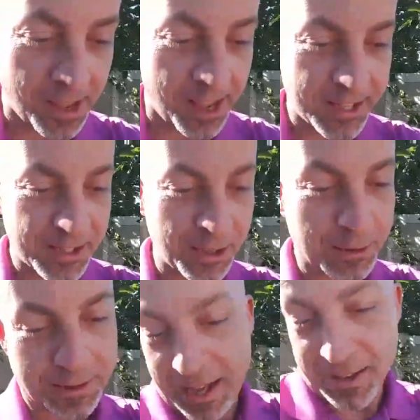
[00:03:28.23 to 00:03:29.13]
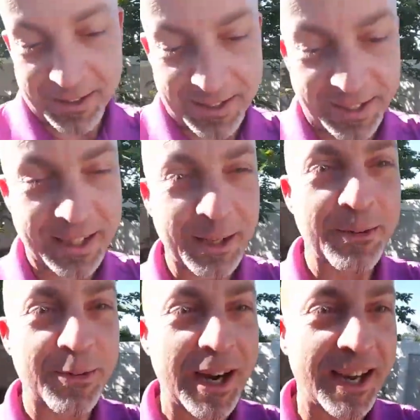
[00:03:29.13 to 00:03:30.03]
And so that silly little
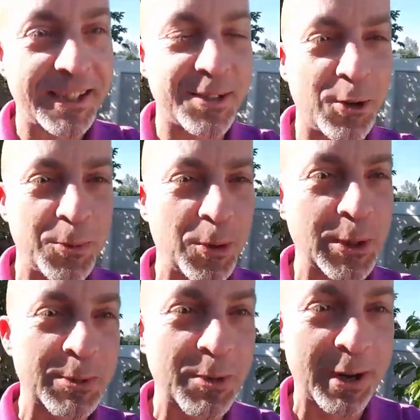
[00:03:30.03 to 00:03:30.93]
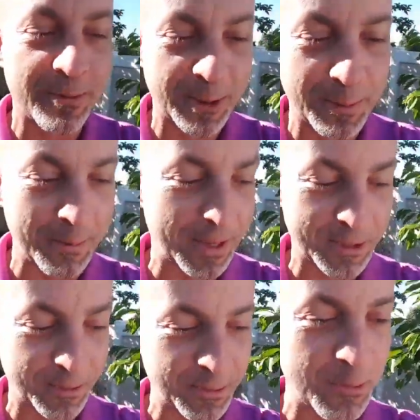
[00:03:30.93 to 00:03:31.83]
phrase, old Polish proverb, I'm not
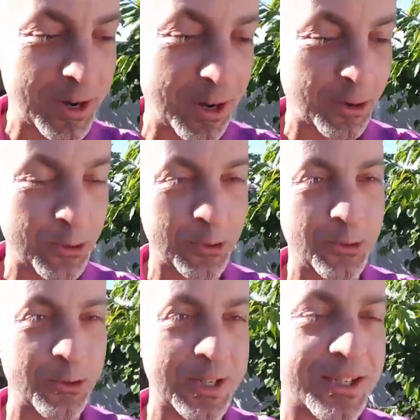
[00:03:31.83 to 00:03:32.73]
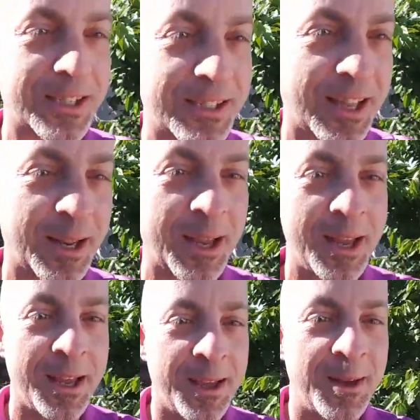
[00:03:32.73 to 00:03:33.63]
sure from where or who, who originally said it,
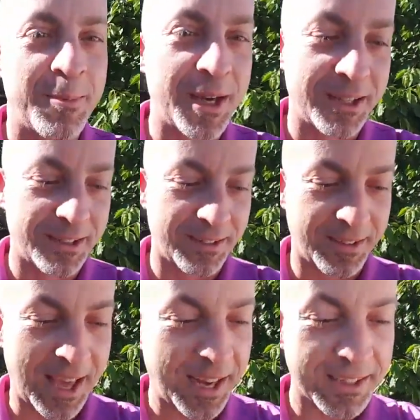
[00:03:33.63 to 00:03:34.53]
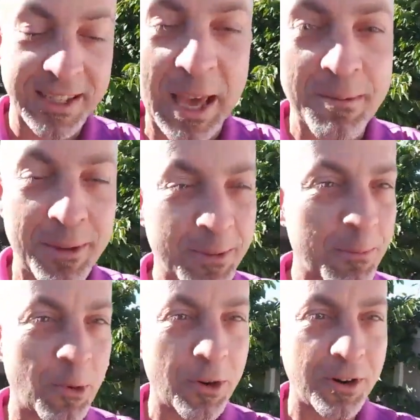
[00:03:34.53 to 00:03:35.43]
but that has kept me from
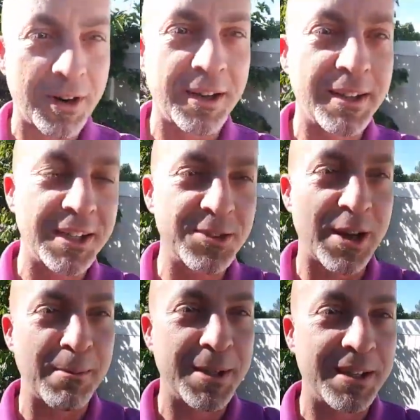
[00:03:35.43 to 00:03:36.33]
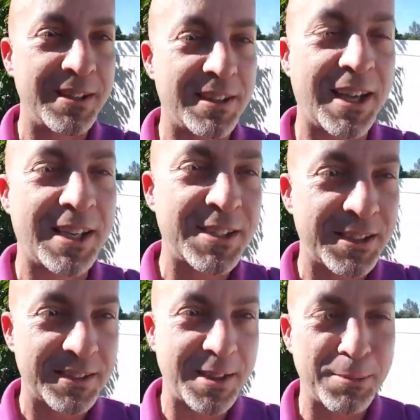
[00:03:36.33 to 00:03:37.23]
more online drama in the
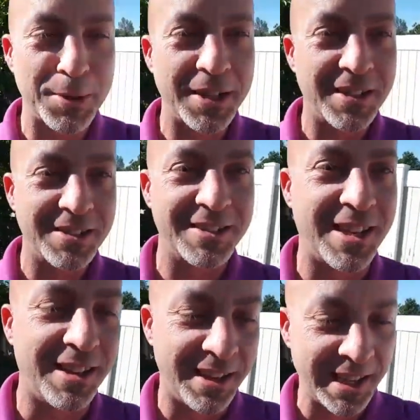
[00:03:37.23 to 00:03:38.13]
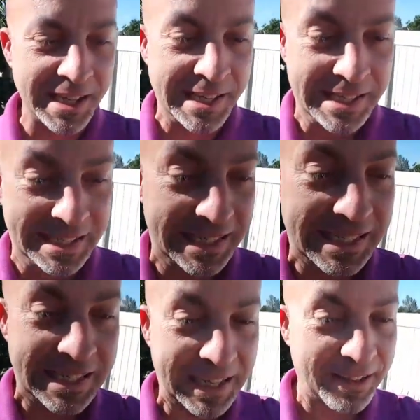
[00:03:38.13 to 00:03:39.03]
last couple of years than
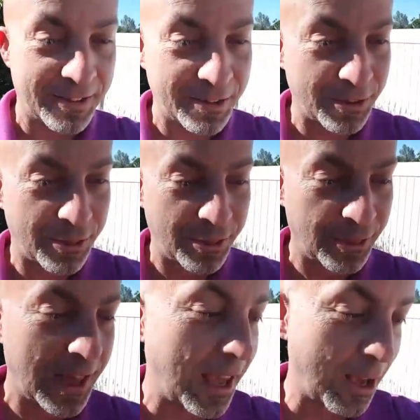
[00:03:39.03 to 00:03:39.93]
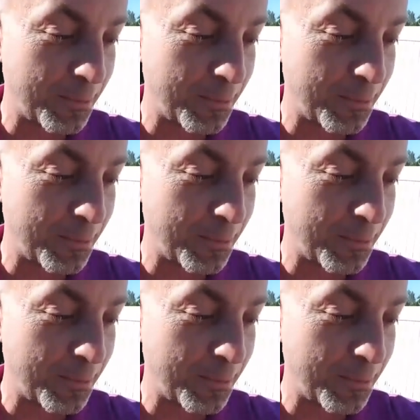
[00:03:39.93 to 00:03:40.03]
any other thing.